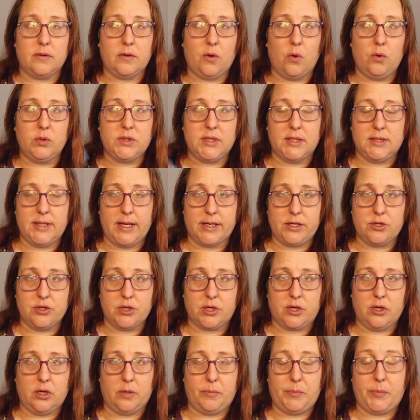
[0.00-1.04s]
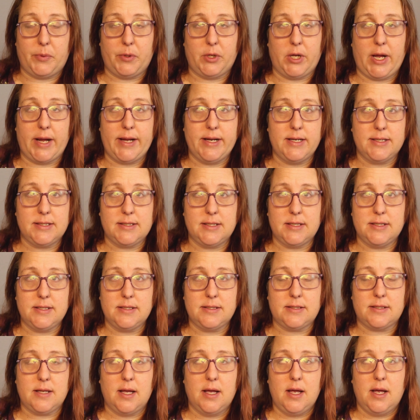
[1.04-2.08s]
old electric
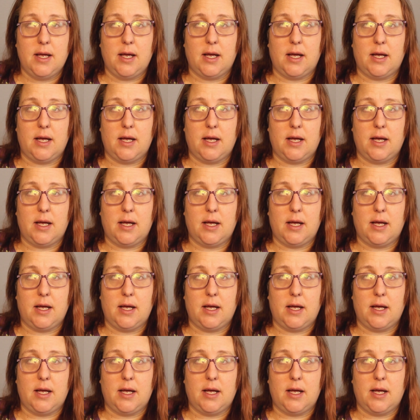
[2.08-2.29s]
appliances,